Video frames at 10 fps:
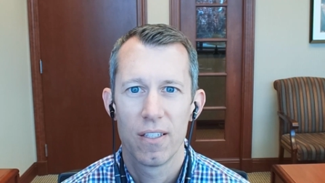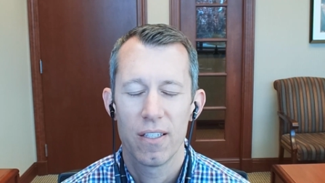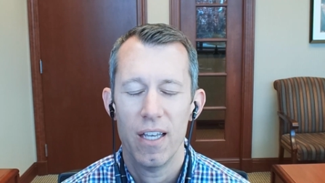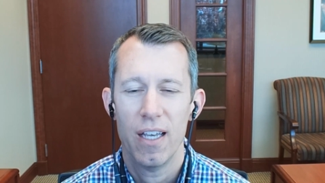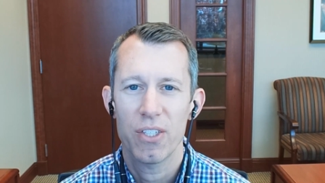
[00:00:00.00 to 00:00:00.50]

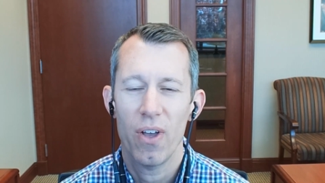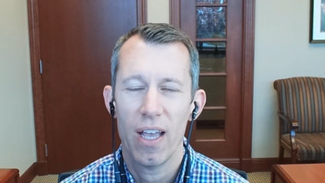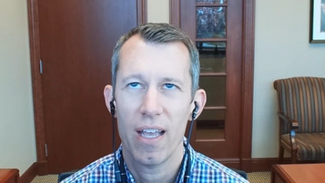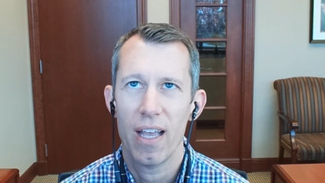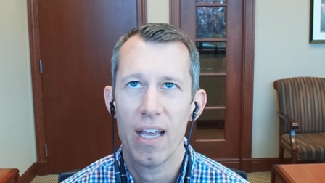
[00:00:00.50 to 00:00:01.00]
Yeah. So
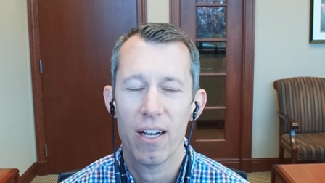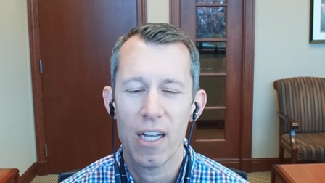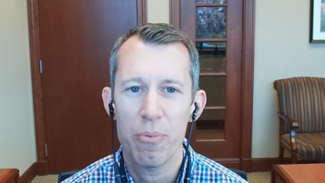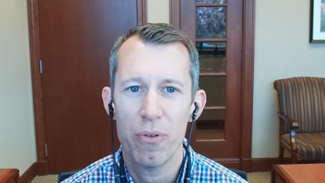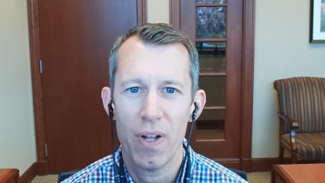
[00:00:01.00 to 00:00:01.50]
I got a
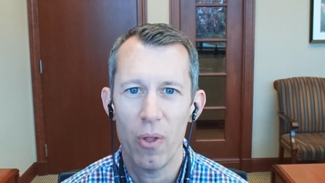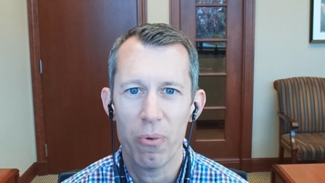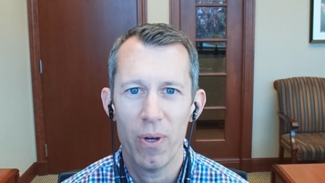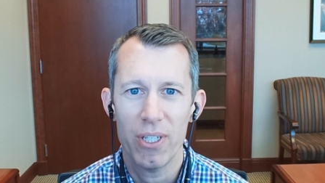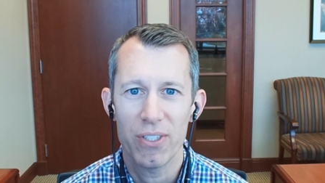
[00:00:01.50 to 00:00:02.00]
couple follow-up
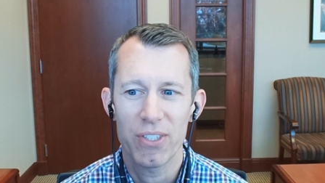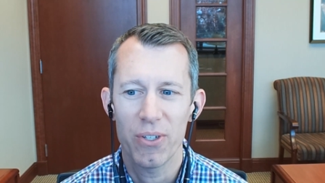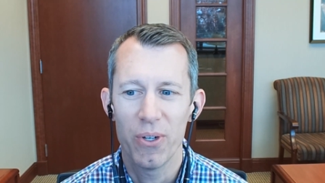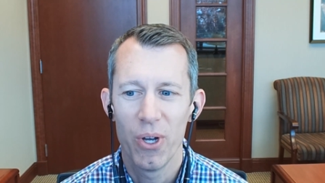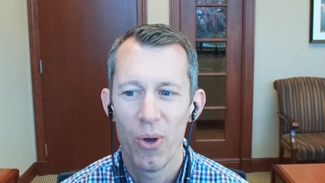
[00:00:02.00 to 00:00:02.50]
questions.
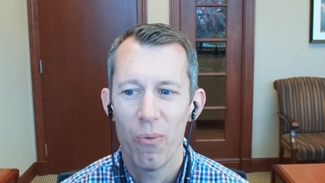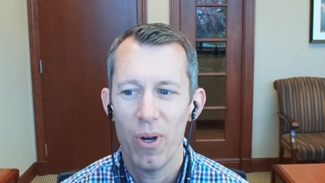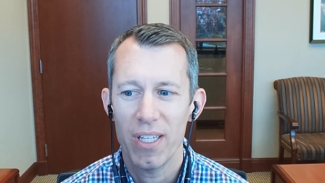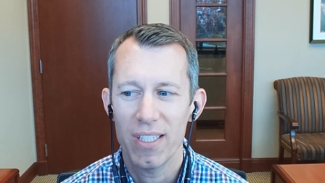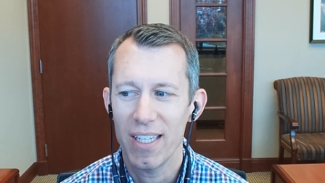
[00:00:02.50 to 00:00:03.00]
So
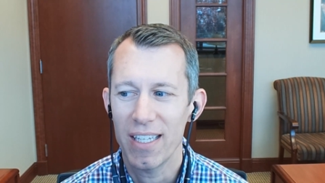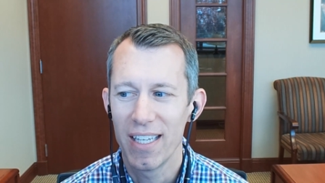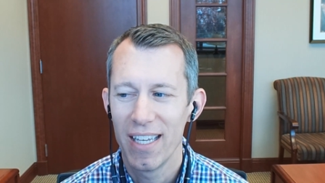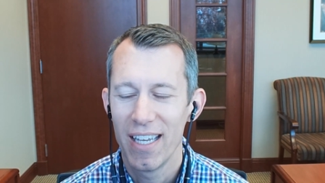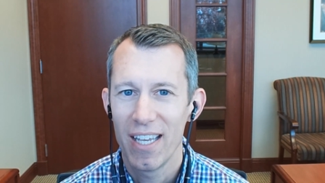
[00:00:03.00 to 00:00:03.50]
one is like,
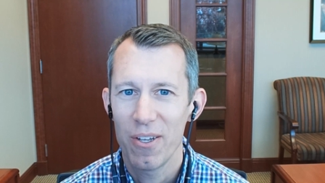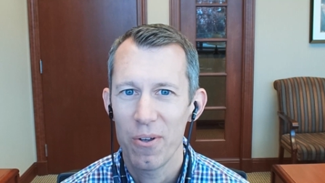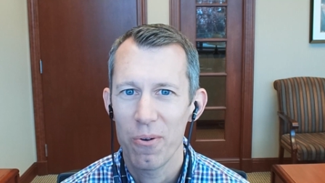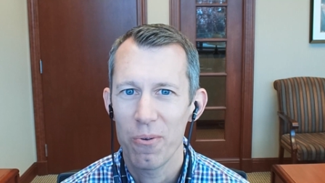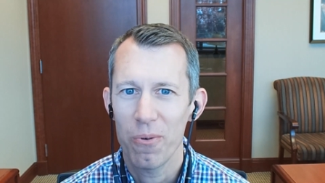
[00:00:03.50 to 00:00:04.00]

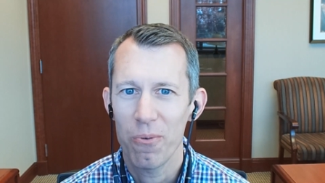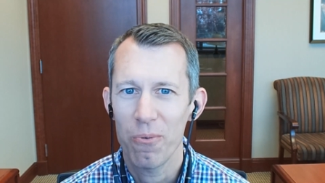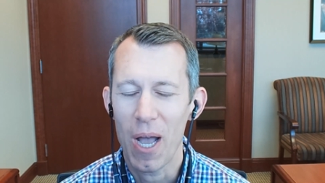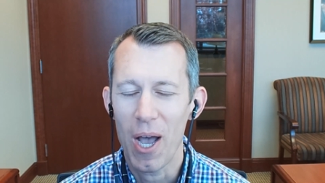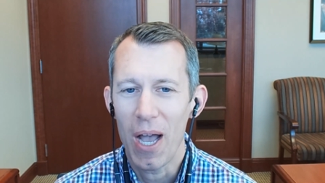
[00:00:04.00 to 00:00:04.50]

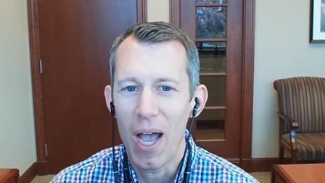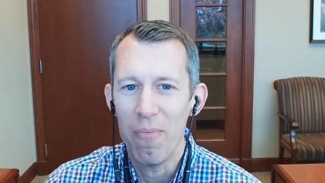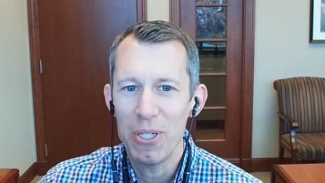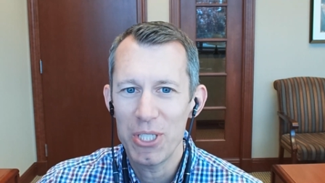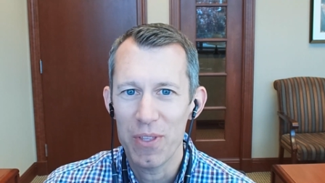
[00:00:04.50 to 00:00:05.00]
how
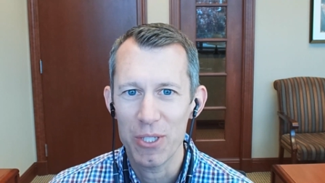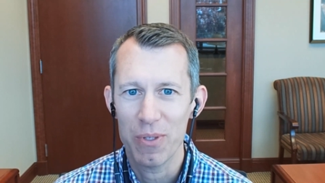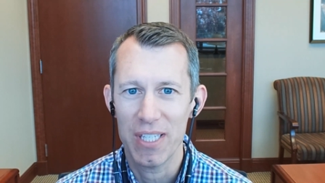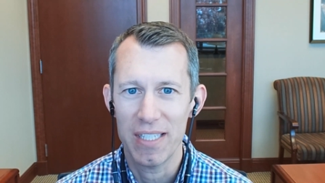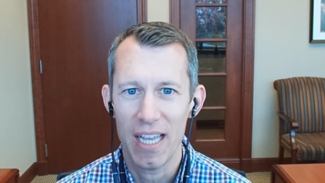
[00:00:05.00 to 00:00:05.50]
much of this
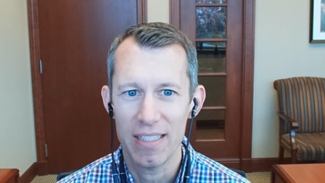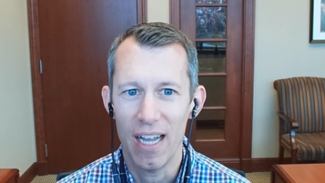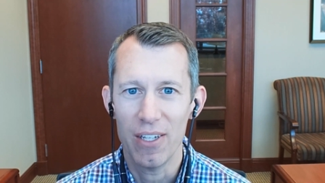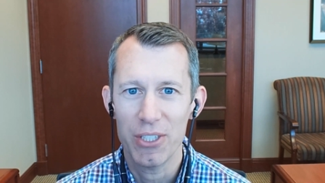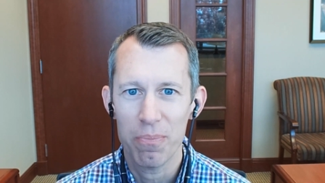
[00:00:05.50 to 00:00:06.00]
was a
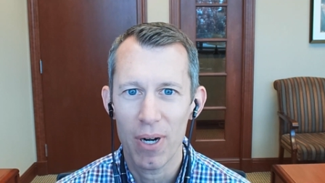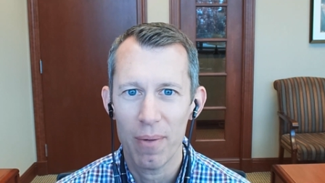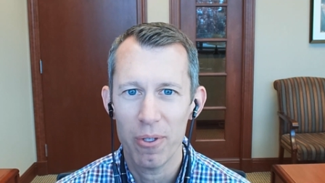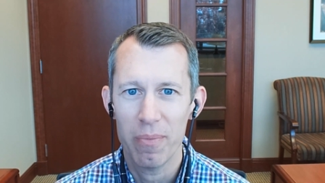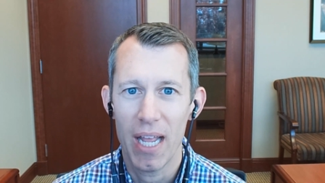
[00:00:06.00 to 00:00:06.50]
technology
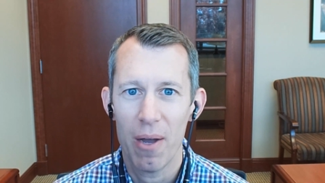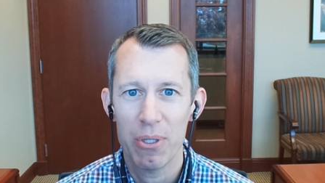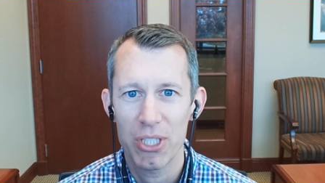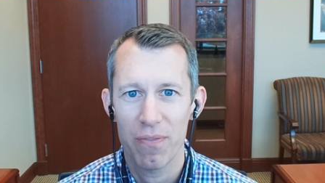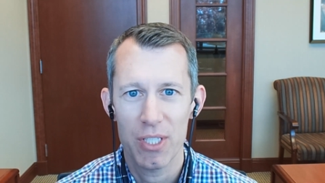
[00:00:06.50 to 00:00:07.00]
problem and how
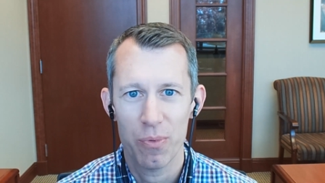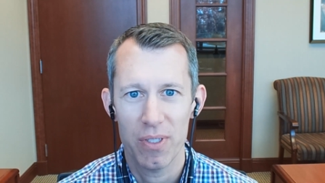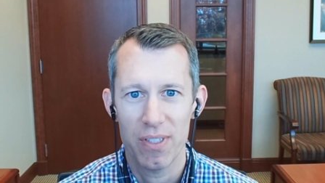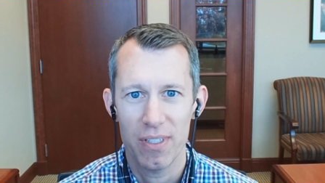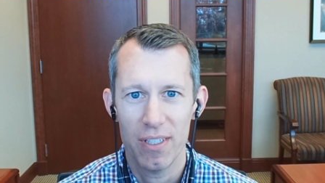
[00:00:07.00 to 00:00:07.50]
much of this
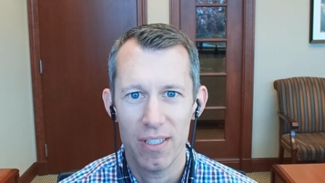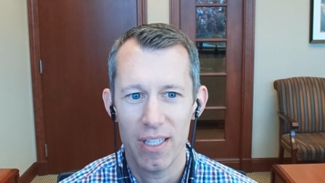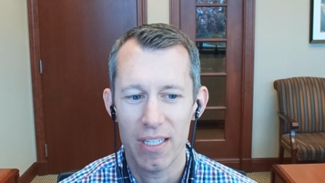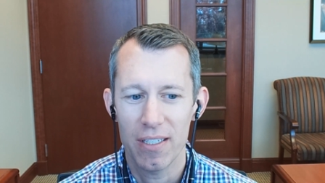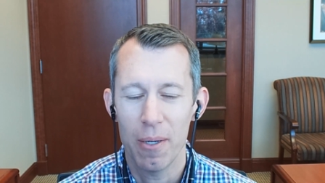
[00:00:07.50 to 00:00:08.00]
was
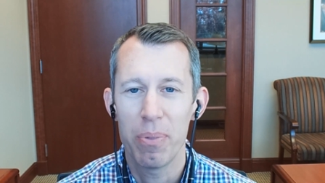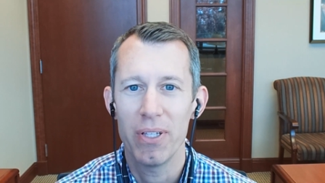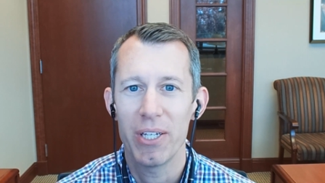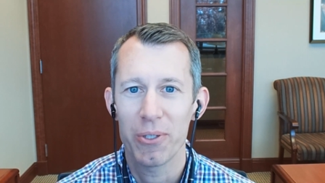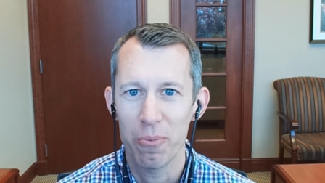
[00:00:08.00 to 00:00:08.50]
like a
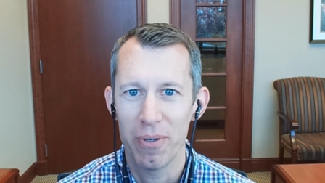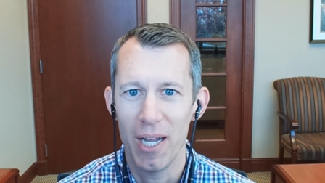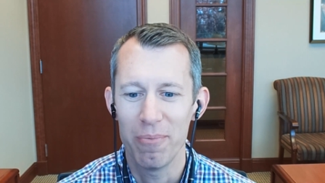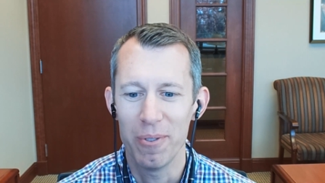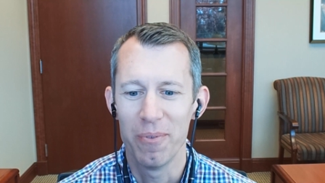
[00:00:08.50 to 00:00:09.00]
political
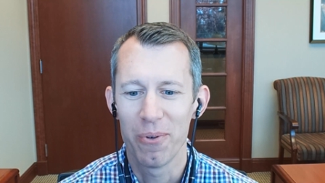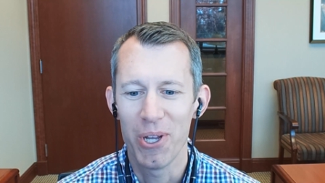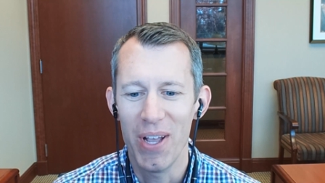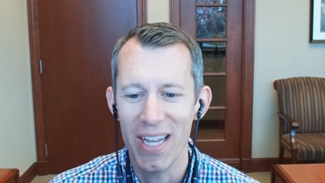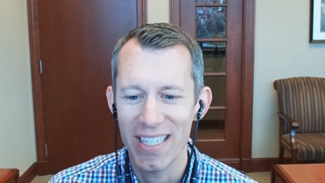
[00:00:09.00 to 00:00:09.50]
problem where
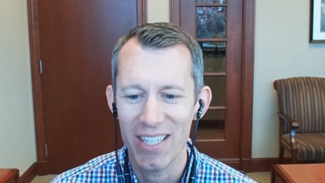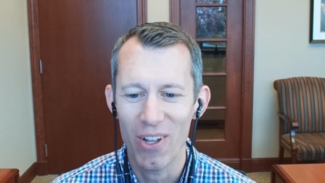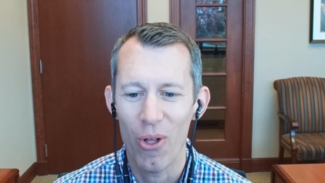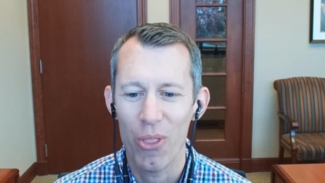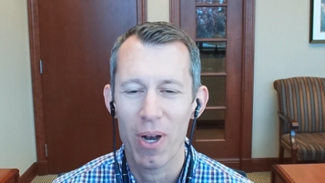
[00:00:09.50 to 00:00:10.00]
you had to get
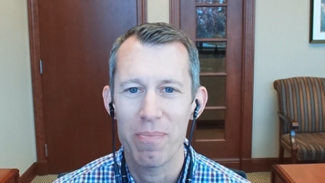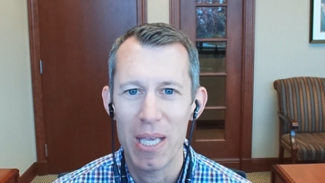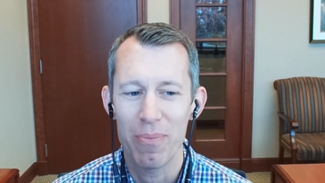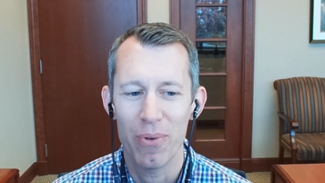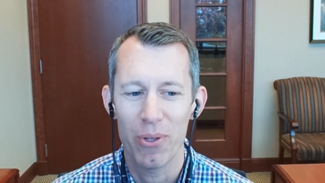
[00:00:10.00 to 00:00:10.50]
all the right
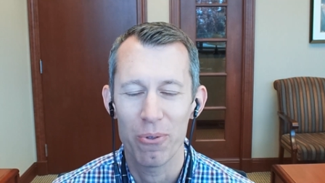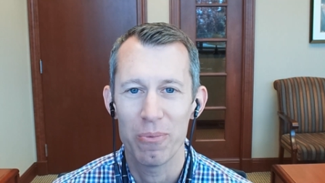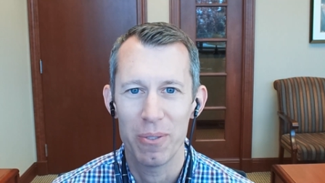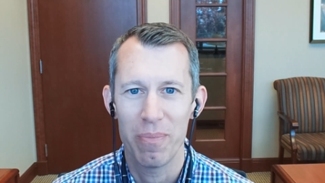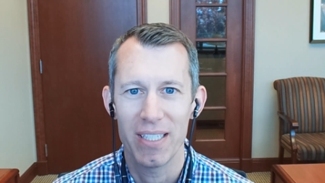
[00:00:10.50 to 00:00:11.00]
people in the room
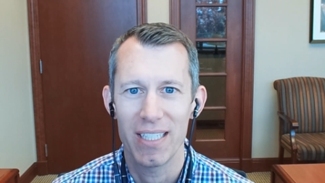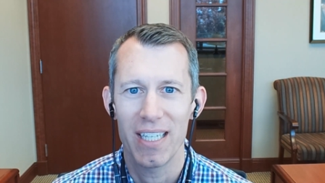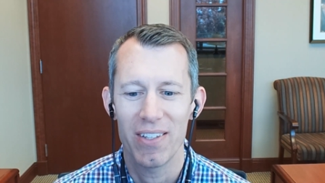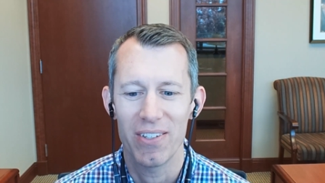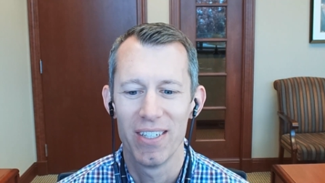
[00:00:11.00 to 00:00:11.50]
to band
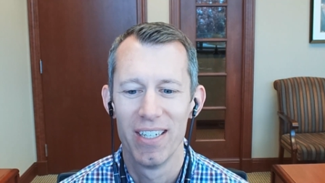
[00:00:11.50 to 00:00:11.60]
together?